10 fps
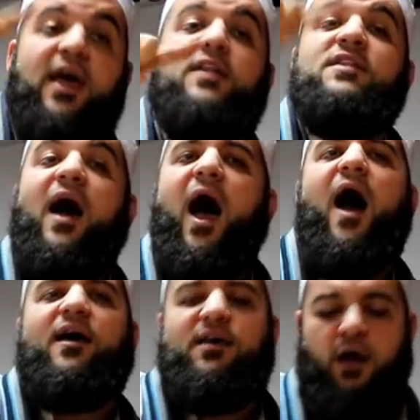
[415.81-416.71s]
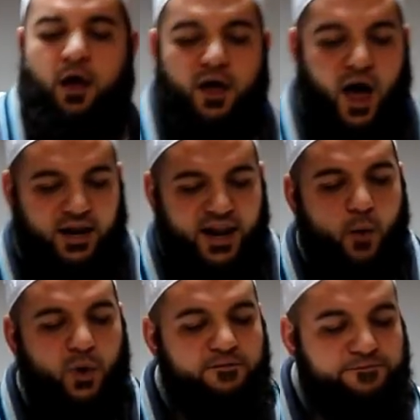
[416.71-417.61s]
In the Akhirah, Allah
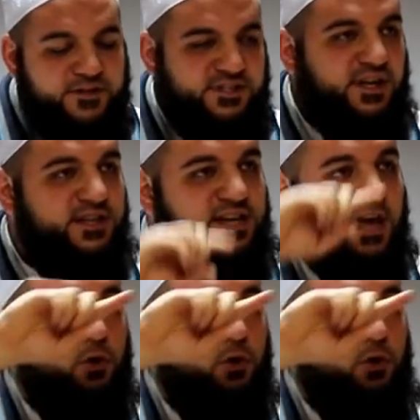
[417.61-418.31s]
will facilitate